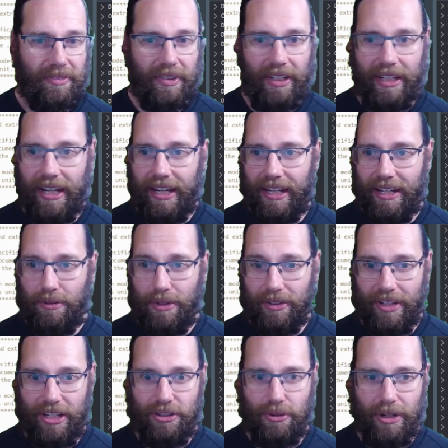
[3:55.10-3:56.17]
well,
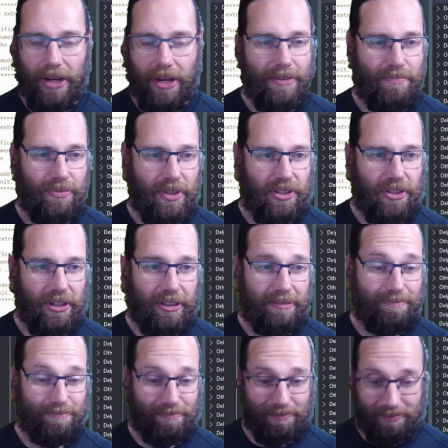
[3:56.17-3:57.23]
that's still going. So
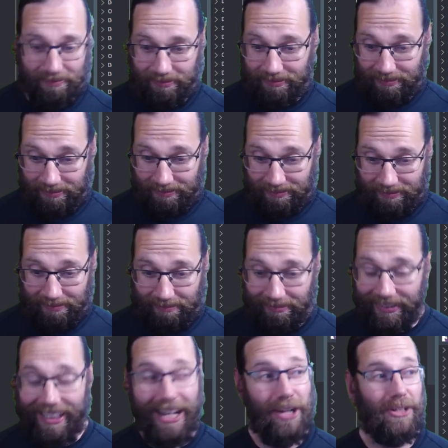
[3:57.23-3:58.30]

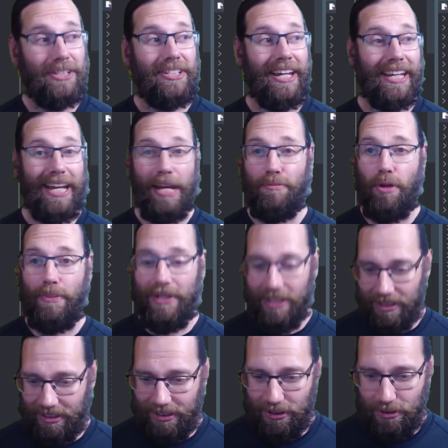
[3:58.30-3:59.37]
I'll take a moment
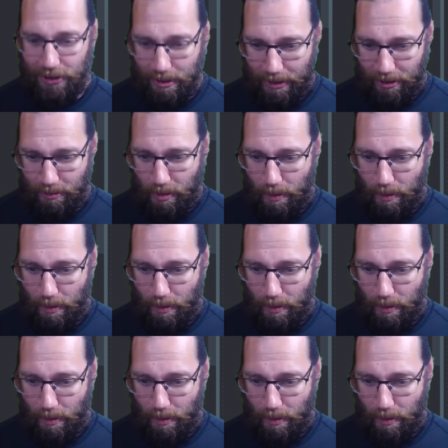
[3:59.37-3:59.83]
to do a bit of